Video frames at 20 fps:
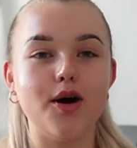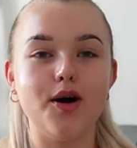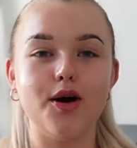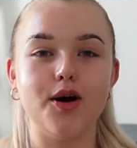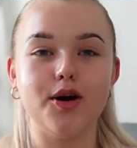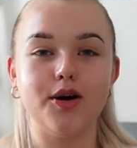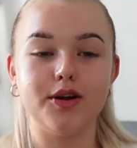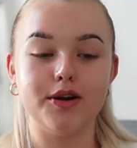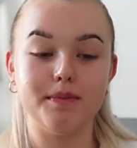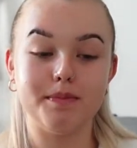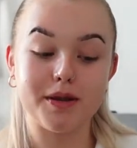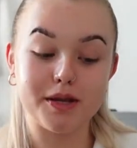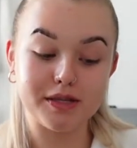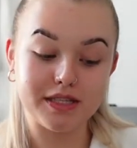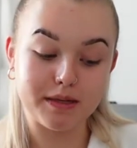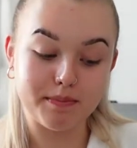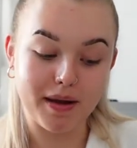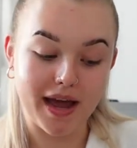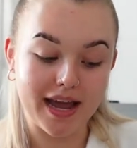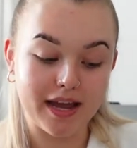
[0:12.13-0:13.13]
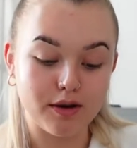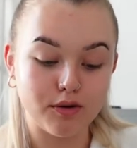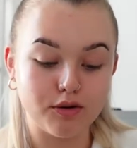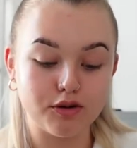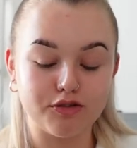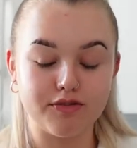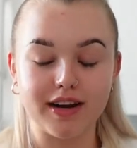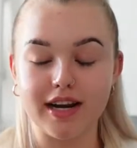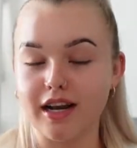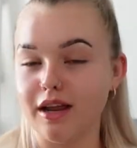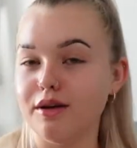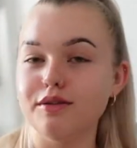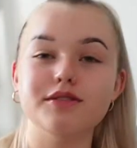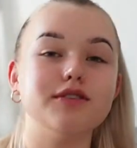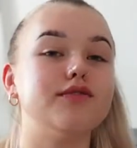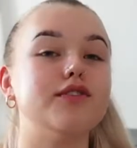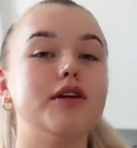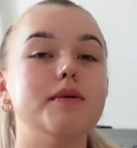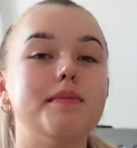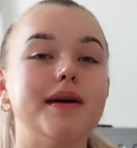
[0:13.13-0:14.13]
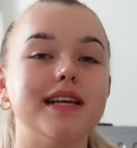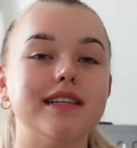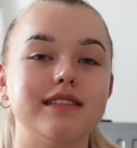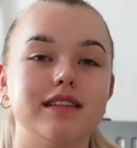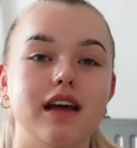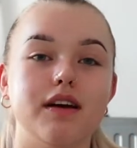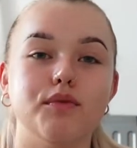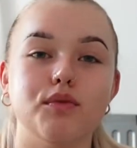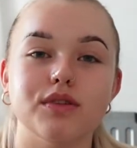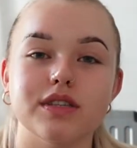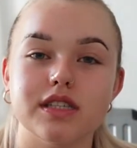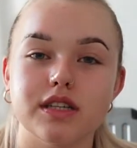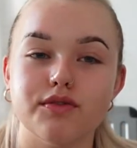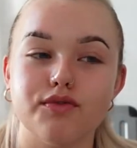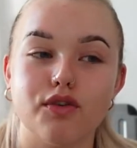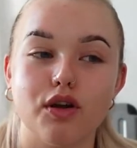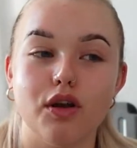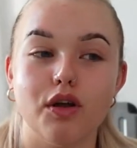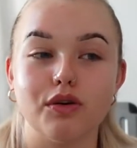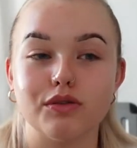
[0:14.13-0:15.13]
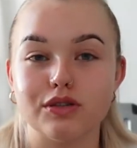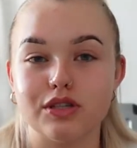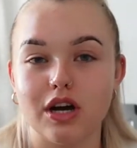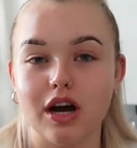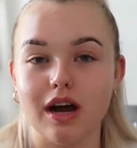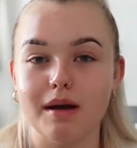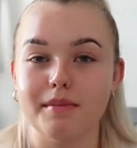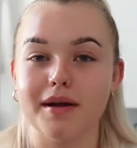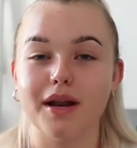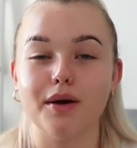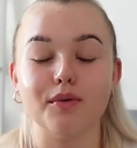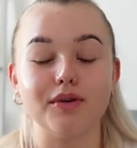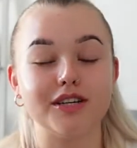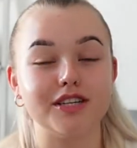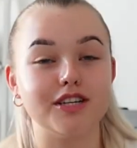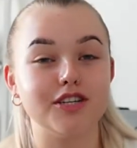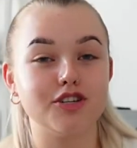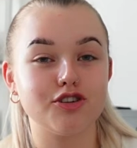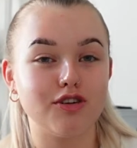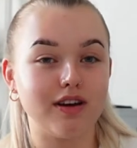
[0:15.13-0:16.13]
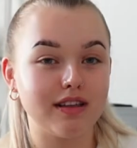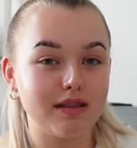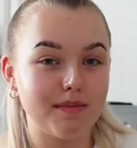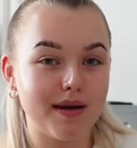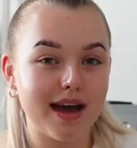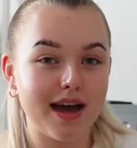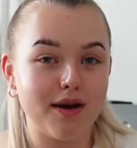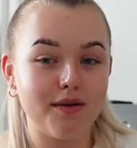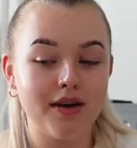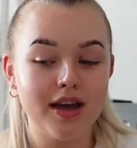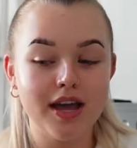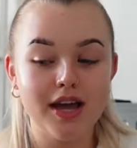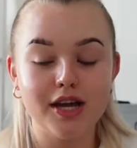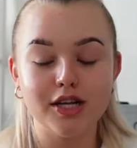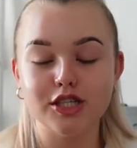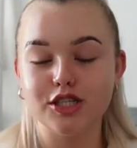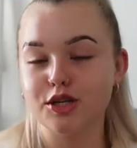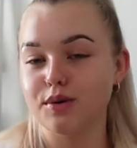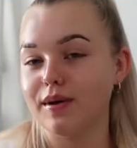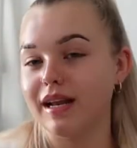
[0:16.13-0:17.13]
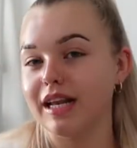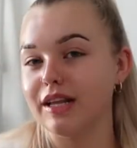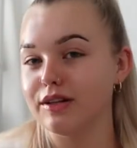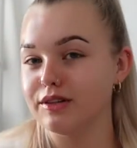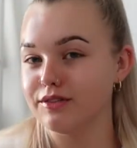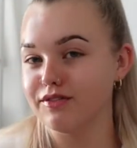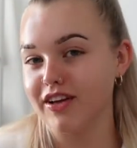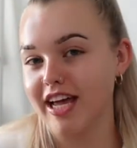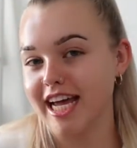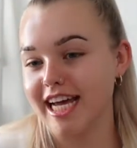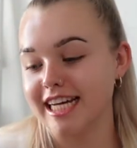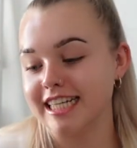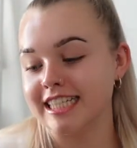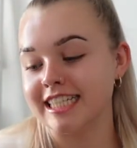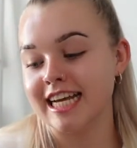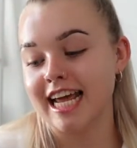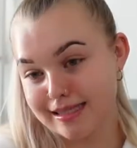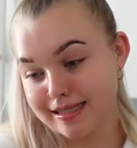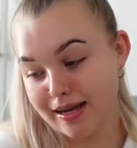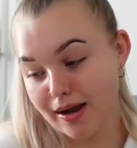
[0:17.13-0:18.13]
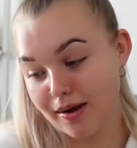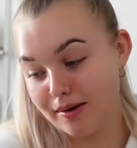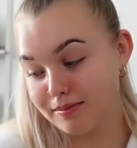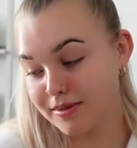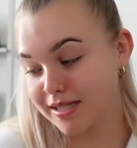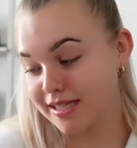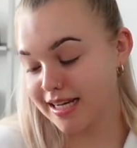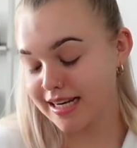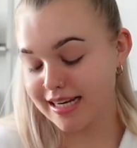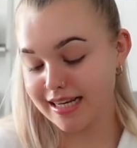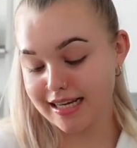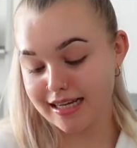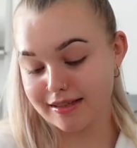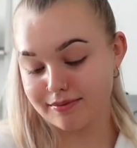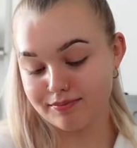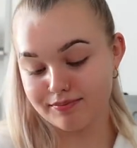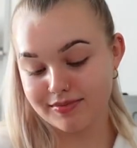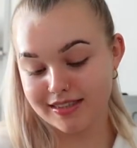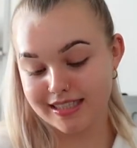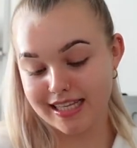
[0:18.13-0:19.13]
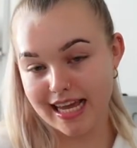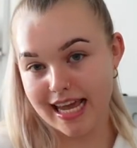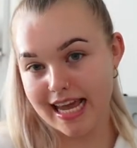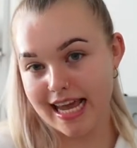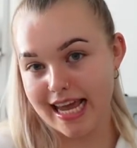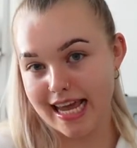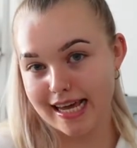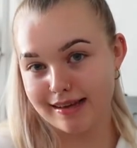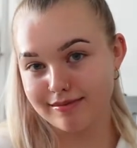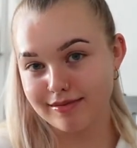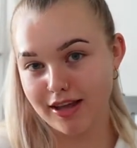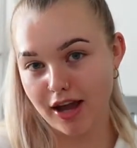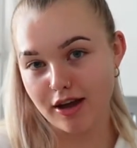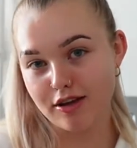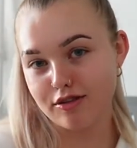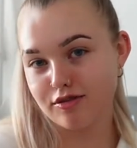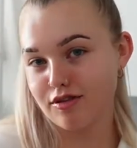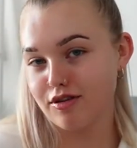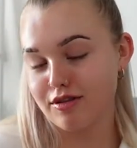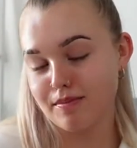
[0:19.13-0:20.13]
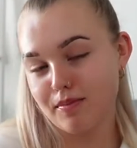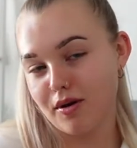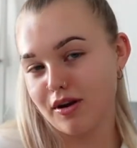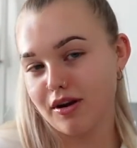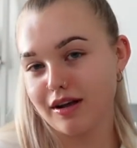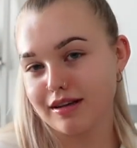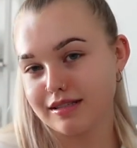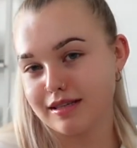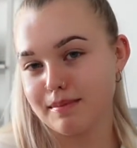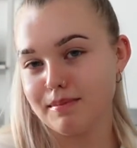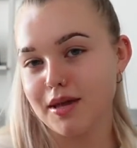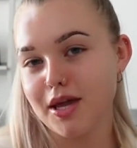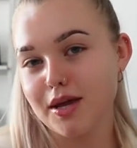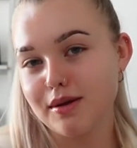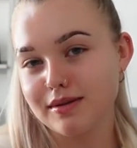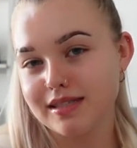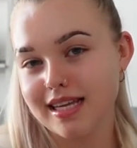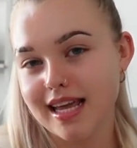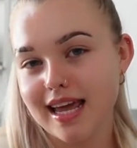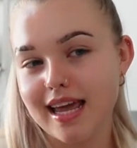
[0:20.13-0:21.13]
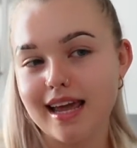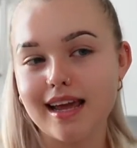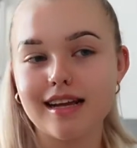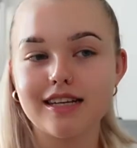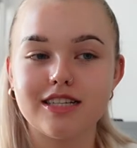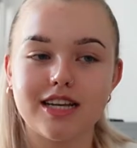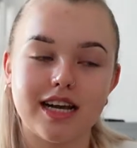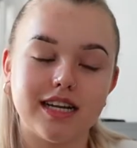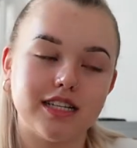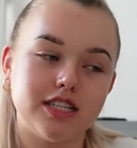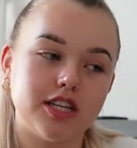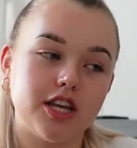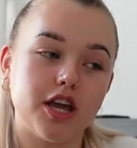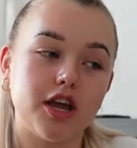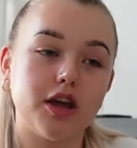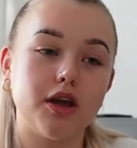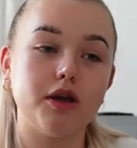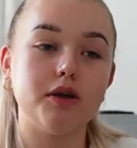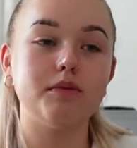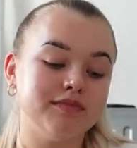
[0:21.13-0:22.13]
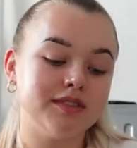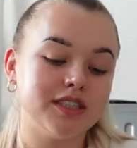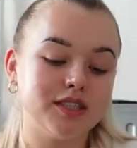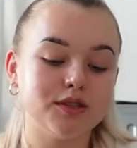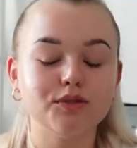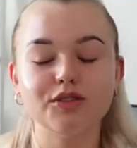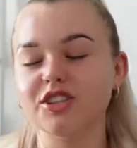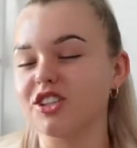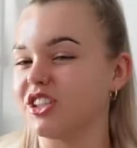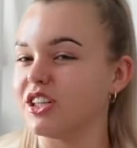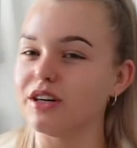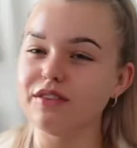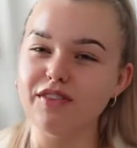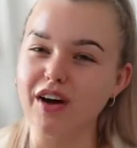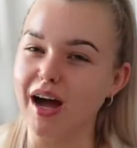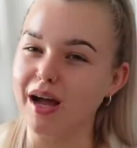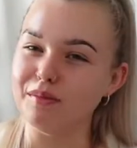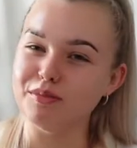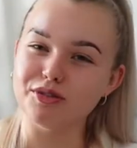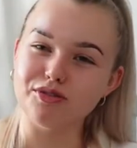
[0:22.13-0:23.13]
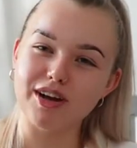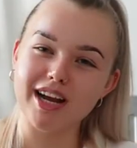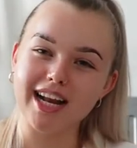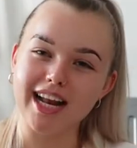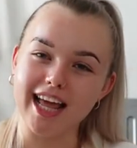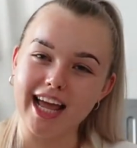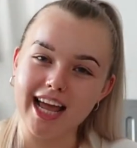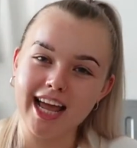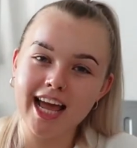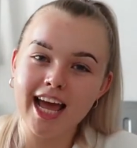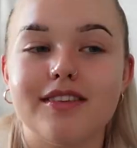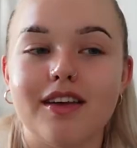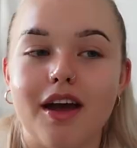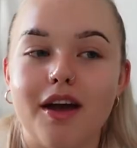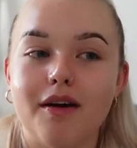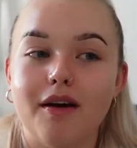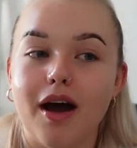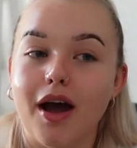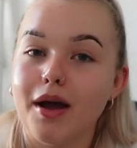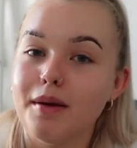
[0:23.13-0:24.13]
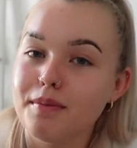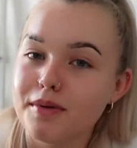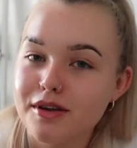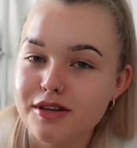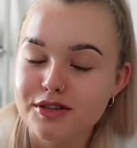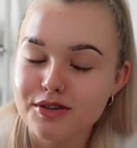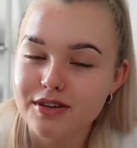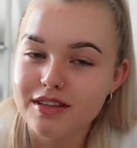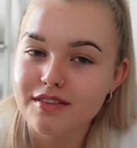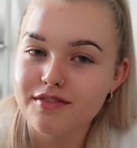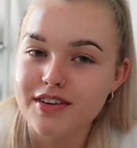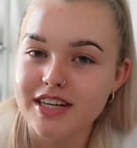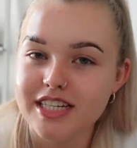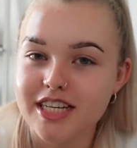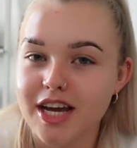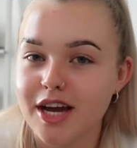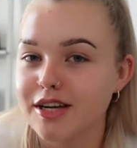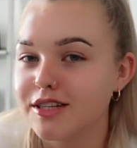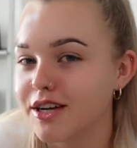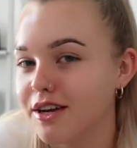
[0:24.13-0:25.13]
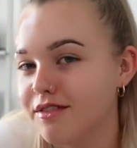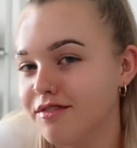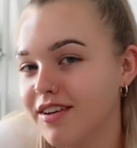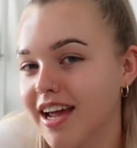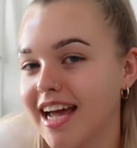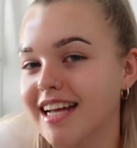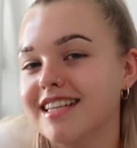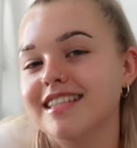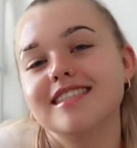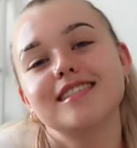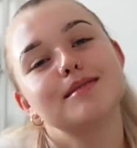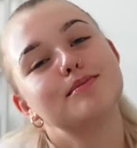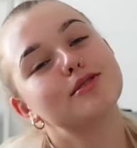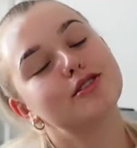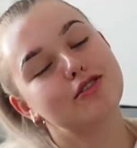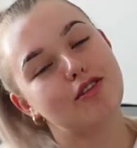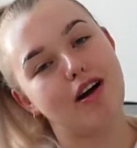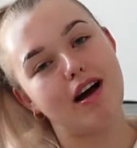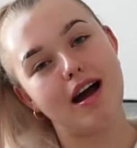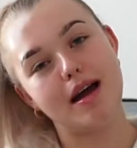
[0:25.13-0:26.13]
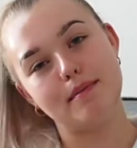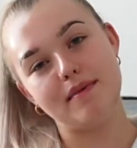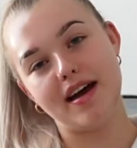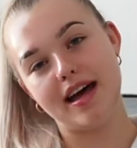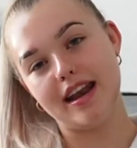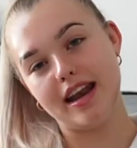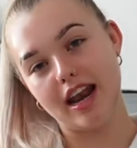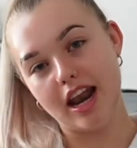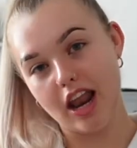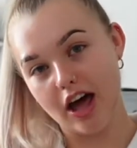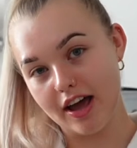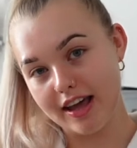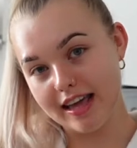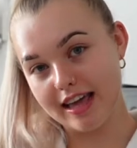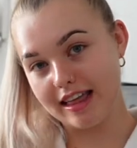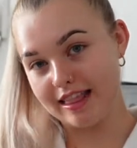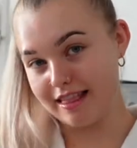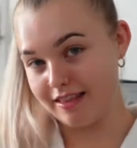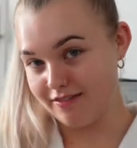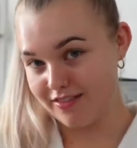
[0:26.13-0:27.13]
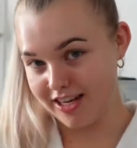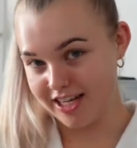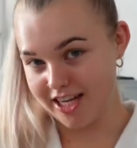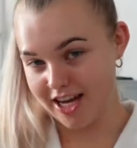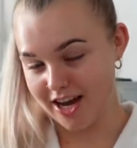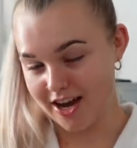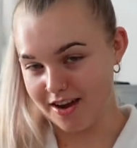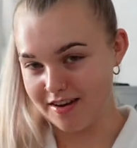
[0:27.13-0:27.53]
on Beauty Bay ordering loads of new bits that I wanted for a long time and I wanted to try them out, do a little vid. So I'm just gonna sit here, go through the products I'm using, chat to you, so just chill vibes really. So I hope you enjoyed the video. Don't forget to subscribe and like the video